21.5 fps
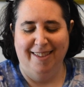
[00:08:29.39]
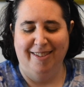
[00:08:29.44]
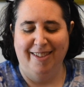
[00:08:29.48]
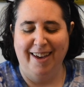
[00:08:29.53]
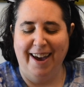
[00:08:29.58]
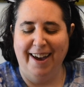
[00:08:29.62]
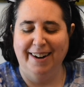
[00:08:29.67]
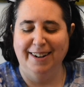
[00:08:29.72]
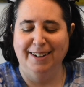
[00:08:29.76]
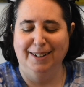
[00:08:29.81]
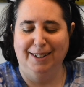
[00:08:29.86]

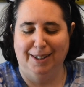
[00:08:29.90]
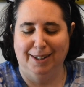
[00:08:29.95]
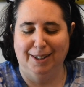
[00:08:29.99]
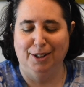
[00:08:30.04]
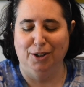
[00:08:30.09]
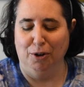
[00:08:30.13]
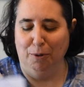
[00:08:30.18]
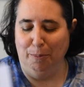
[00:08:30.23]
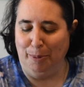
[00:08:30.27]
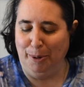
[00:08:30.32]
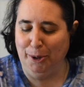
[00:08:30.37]
That is
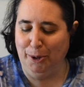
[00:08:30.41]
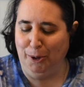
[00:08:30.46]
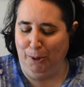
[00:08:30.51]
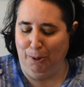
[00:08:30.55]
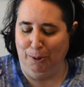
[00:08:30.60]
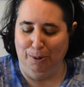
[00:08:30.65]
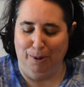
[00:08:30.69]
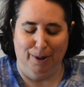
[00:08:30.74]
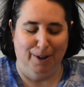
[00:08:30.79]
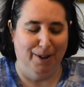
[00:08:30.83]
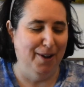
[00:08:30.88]
super
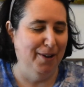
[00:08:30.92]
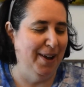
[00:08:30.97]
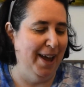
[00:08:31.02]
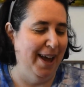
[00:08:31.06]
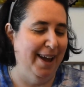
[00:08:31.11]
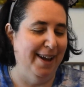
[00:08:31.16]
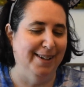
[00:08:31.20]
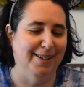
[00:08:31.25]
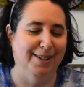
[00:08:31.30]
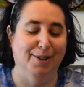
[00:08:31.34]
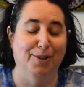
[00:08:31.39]
cool.
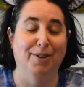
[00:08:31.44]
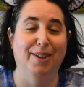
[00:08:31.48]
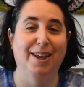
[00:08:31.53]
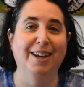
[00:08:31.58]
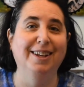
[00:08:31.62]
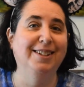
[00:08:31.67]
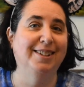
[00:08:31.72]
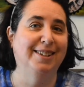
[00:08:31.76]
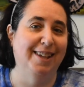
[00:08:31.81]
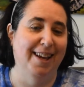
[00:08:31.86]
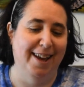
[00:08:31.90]
Okay, so
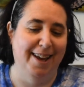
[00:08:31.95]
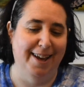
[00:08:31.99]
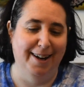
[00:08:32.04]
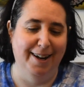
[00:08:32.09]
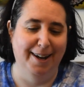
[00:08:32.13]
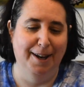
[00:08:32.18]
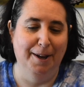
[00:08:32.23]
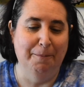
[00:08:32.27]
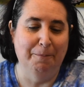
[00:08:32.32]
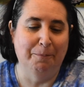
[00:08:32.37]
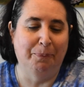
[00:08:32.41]
they
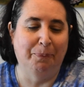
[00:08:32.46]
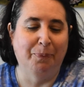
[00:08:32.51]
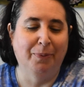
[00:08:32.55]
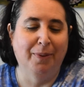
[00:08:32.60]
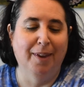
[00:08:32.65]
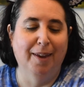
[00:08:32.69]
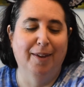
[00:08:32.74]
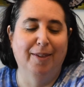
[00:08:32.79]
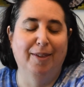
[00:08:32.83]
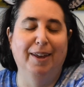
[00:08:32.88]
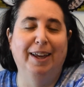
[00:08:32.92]
said
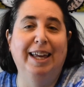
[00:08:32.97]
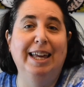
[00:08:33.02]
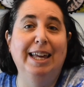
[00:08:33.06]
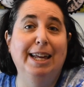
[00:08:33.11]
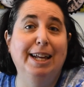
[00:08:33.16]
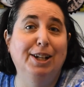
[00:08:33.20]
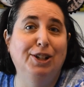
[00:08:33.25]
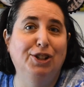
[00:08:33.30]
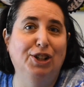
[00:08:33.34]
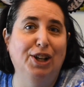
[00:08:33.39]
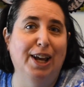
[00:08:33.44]
the
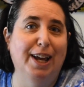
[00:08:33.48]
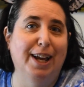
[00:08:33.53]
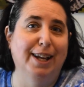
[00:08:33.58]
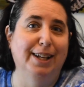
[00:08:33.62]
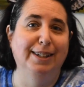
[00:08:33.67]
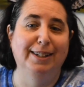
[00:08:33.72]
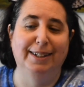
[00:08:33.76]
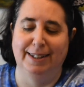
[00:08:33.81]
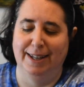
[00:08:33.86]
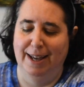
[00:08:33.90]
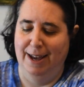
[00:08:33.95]

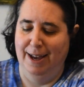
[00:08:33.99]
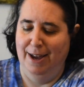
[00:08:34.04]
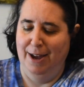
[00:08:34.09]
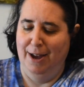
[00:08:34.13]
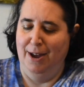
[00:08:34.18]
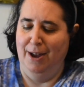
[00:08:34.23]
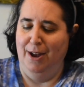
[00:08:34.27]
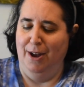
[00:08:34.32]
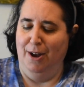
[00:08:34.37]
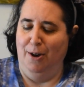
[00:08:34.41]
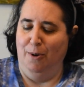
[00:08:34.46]
keychains
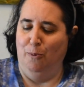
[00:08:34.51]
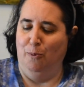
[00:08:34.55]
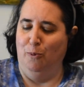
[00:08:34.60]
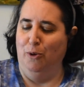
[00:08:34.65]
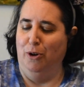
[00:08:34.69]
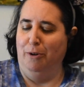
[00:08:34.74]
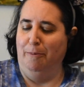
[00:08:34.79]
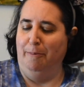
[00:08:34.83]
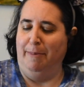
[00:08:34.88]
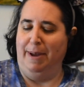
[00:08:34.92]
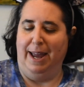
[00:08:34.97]

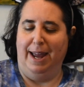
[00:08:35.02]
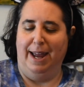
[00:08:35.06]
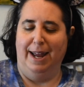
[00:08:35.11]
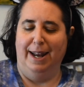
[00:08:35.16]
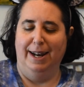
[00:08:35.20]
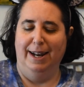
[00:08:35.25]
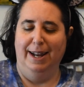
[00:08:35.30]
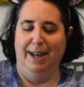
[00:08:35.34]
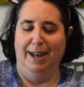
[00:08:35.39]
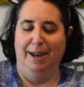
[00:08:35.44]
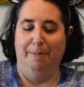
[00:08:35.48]
were
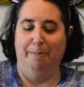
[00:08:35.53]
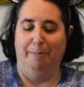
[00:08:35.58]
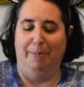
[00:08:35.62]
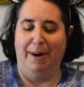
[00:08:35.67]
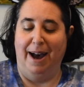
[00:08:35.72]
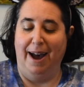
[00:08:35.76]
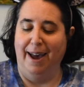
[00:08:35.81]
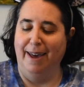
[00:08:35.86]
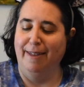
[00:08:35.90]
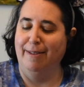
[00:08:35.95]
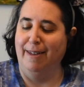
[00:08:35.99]
made
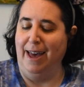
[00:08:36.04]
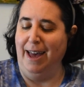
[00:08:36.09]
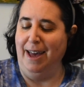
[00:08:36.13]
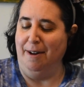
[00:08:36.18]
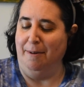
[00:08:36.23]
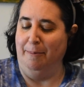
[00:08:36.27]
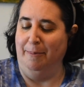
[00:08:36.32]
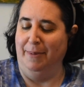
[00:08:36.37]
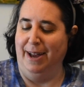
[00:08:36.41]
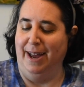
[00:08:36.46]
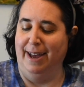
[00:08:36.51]
by
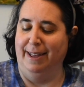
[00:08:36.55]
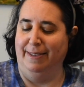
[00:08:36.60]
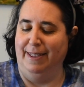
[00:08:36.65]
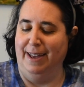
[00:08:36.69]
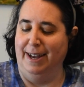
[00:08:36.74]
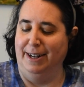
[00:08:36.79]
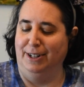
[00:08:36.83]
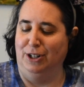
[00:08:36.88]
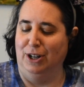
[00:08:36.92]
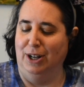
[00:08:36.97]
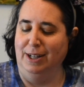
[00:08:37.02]
them and
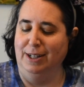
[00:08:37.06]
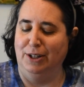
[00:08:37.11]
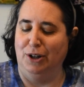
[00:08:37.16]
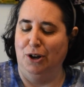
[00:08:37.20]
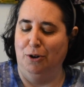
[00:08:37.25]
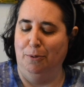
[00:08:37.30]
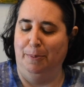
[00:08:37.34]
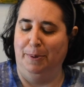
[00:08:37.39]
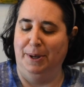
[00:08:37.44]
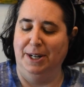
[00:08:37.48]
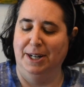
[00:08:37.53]
they just
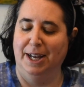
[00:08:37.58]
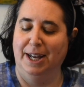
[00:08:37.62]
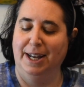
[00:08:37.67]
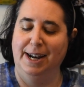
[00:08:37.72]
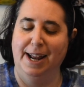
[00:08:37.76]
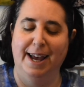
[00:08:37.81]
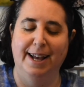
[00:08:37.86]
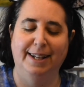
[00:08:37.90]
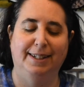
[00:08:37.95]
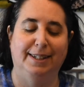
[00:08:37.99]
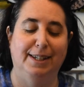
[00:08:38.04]
opened
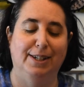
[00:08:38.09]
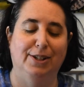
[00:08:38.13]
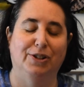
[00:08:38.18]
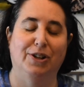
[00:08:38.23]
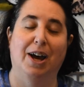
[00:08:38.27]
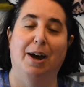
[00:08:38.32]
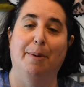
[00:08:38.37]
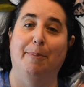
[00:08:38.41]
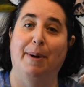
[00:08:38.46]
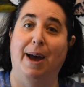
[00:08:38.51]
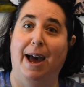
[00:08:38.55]
an Etsy
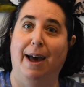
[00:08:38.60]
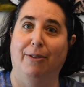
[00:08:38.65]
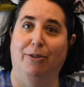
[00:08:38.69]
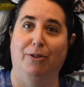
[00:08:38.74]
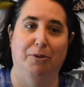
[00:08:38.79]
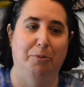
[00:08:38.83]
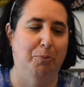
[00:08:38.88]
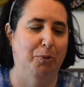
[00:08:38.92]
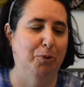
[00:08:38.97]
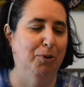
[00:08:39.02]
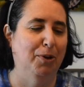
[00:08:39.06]
shop at
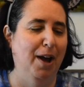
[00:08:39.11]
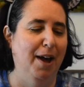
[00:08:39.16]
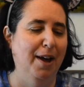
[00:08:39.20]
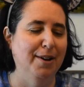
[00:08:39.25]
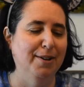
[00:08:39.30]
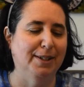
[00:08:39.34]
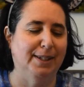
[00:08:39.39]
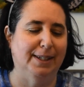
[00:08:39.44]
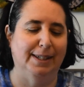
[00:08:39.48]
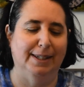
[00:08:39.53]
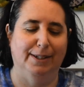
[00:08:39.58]
the
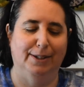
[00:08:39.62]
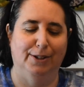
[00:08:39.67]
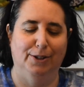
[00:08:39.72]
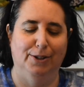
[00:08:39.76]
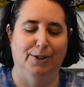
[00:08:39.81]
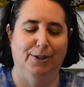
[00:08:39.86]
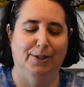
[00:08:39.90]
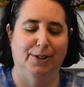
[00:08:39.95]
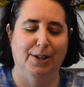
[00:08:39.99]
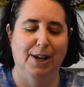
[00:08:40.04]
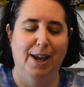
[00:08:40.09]
Brugato
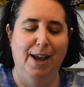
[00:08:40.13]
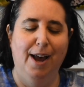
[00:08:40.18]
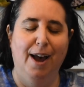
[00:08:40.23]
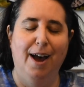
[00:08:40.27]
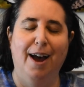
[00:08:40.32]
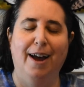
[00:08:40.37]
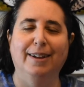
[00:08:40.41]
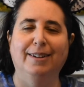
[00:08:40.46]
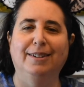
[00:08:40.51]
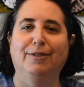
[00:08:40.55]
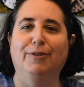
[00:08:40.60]
Sisters.
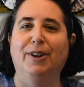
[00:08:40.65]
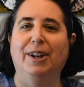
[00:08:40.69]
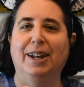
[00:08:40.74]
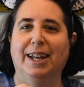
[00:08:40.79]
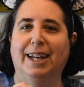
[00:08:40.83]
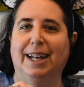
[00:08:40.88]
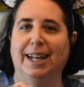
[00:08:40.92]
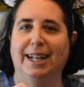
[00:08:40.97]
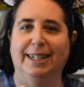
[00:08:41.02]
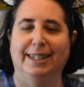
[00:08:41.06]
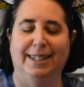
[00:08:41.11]
It's funny
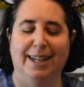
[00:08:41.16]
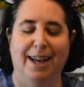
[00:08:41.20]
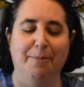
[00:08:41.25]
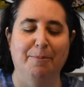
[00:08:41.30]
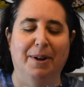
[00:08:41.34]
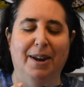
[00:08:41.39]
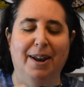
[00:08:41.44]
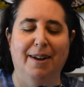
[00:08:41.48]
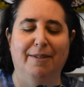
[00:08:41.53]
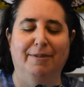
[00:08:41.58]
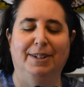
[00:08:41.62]
because I'm
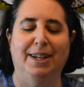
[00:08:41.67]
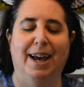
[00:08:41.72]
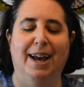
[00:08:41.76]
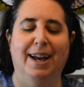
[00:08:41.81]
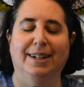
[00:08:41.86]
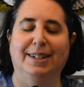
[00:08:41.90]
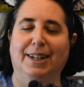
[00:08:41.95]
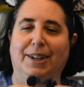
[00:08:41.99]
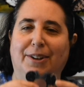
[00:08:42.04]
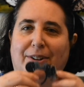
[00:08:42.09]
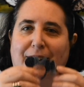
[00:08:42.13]
going to have to
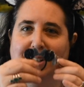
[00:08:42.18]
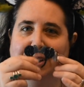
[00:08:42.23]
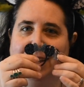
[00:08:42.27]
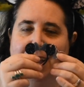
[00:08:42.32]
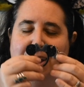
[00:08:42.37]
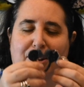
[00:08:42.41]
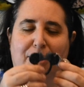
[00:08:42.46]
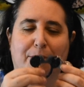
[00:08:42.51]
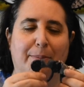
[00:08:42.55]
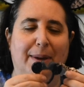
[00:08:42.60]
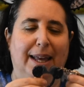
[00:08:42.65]
ask you guys
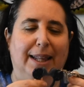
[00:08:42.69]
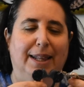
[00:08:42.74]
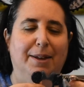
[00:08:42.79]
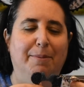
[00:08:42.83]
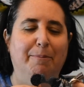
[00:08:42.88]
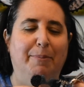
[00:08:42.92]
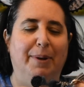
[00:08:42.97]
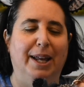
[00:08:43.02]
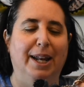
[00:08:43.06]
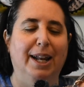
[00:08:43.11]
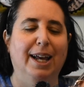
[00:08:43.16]
how you made
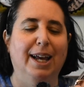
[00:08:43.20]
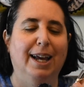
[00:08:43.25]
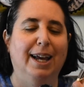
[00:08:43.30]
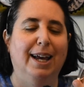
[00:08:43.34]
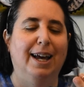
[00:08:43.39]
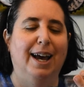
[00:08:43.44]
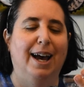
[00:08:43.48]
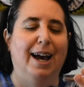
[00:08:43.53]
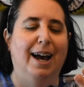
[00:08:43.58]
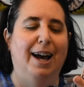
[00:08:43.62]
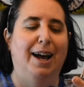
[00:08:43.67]
them, but
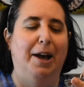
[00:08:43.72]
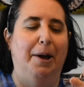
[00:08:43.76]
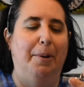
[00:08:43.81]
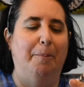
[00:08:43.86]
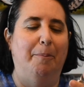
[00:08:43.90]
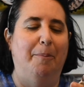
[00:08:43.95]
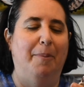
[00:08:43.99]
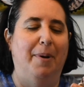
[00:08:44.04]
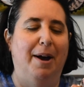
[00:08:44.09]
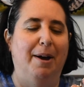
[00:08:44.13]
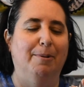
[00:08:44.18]

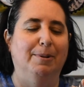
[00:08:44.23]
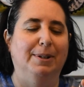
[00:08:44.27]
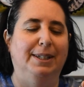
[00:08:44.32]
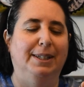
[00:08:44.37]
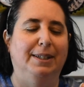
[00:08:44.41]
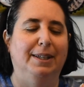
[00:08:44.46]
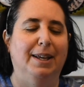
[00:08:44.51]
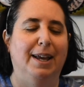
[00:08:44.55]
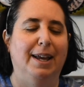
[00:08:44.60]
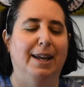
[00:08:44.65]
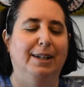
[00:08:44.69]
um, I was
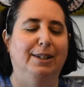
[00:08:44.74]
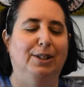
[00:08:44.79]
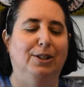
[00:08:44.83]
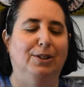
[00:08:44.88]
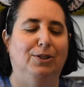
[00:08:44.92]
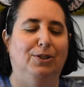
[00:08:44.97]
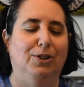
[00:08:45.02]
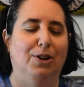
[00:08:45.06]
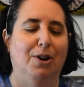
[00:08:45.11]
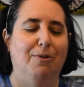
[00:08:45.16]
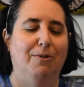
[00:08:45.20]
saying to
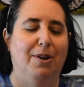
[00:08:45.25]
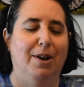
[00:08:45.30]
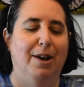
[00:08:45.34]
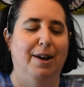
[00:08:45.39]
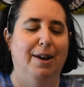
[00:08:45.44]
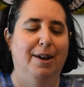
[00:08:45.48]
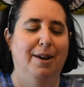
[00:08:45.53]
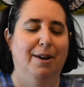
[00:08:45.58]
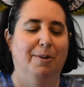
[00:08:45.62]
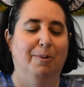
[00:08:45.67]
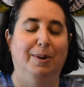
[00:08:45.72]

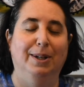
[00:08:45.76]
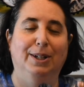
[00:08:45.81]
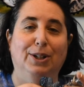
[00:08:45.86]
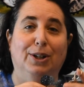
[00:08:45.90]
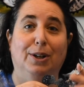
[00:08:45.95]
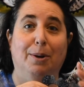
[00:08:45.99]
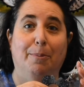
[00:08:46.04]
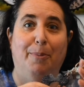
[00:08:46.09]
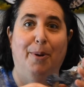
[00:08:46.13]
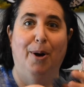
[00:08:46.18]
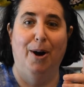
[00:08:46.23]
Jonah, we
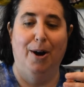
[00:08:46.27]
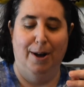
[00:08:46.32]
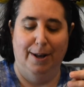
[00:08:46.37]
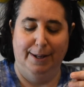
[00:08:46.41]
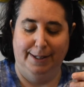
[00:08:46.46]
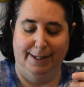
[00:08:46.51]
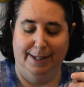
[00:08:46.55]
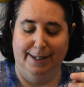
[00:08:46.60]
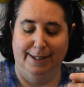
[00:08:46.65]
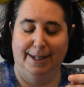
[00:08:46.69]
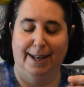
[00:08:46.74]
took a
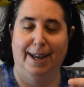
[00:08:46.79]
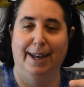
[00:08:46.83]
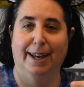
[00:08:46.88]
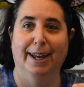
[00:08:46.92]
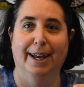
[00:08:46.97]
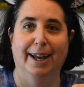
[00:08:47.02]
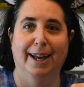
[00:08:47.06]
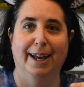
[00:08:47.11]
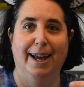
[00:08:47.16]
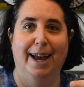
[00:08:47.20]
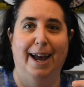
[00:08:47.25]
pause because I
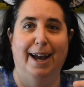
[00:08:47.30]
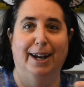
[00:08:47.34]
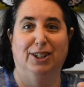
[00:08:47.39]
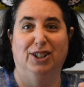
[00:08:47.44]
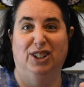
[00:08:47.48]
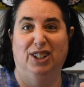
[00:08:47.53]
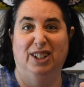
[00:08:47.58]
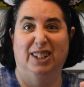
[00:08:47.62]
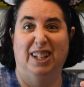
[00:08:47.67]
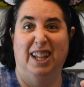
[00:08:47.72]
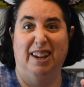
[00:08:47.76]

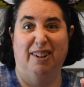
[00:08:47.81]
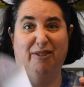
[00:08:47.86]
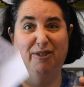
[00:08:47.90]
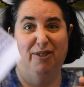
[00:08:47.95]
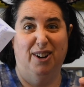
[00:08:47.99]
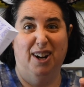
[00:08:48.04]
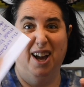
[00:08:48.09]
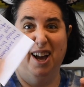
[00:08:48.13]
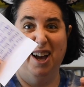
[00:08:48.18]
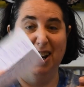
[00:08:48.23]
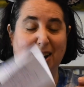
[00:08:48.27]
actually like
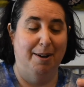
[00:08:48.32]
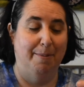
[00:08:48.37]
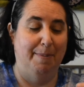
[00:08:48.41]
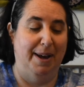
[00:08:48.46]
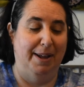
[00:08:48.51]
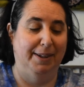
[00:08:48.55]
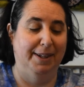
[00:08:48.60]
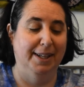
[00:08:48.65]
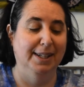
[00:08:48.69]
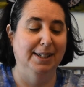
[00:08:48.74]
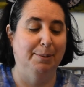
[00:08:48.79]
forgot
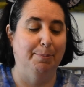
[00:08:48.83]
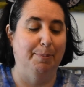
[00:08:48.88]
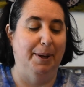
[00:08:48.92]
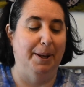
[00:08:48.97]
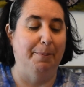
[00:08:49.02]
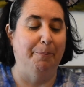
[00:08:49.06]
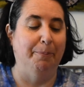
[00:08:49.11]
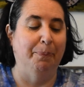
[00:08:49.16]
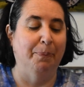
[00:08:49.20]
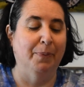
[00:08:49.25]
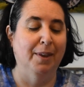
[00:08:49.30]
about this,
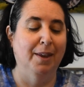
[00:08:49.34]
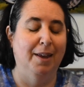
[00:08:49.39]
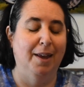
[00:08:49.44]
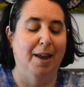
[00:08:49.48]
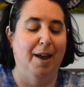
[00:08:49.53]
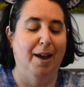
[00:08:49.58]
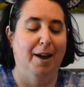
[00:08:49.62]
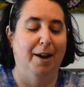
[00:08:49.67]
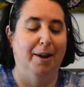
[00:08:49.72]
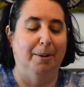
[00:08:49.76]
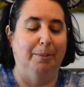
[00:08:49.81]
but
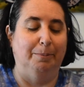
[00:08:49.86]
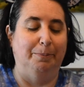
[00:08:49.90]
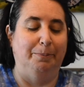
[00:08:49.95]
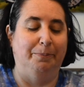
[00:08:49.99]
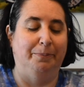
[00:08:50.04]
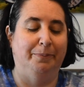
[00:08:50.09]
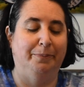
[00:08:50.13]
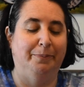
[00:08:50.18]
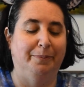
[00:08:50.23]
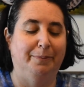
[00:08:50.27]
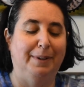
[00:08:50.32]
um,
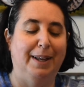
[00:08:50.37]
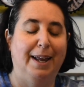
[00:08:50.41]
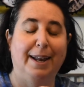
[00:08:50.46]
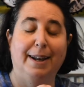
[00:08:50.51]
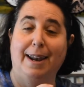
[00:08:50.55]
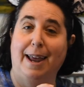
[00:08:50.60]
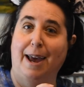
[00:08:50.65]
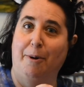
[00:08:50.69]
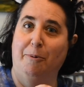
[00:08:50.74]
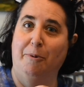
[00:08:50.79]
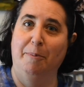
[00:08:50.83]

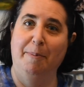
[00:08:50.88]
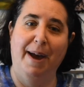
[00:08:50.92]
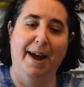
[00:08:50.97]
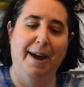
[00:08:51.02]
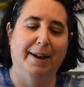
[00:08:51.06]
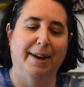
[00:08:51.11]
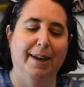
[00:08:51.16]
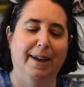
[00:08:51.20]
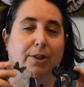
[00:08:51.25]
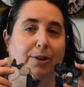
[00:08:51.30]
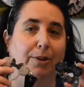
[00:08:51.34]
and now we're
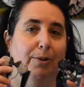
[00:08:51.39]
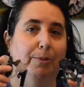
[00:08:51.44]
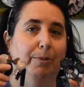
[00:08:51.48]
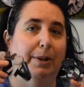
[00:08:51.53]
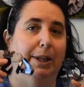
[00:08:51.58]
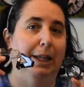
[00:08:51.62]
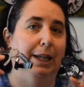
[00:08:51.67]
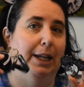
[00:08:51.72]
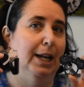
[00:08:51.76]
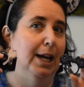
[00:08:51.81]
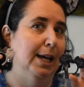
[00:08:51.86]
back. They're
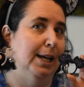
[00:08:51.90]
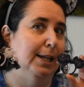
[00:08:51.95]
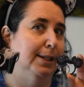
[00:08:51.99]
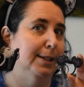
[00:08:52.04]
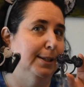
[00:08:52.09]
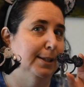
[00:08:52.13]
really nice.